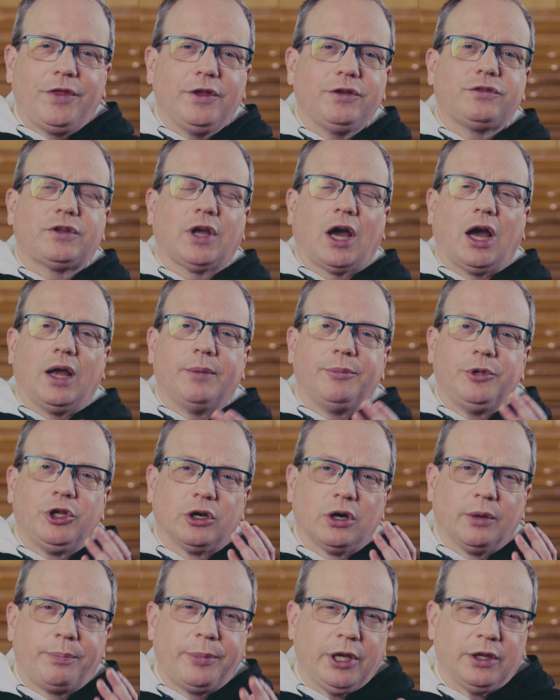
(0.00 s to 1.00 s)
this time,
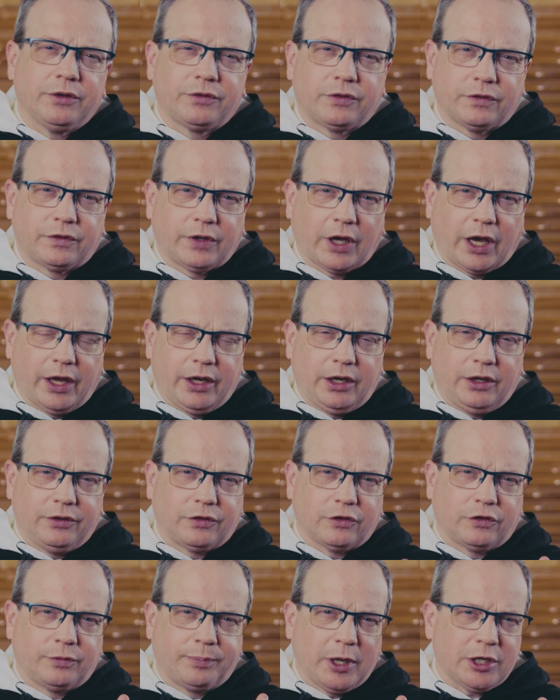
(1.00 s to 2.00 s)
European societies
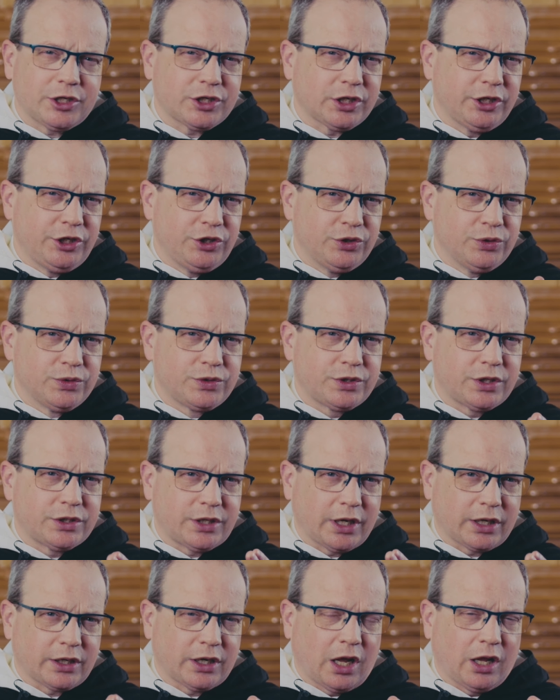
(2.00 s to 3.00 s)
especially used
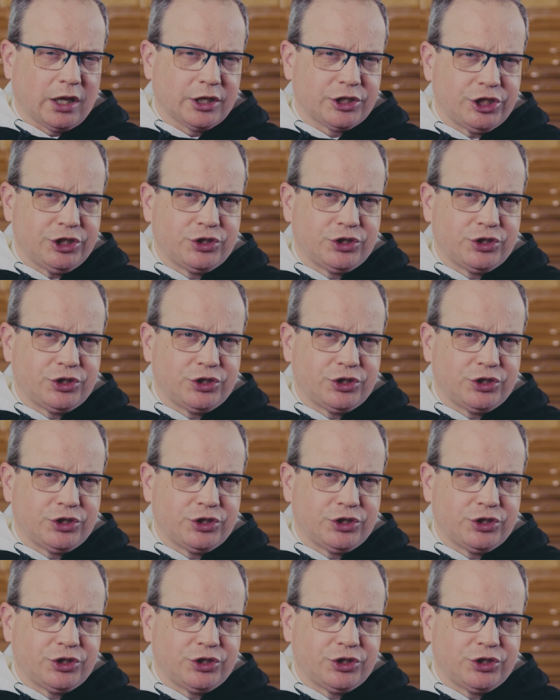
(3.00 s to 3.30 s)
technology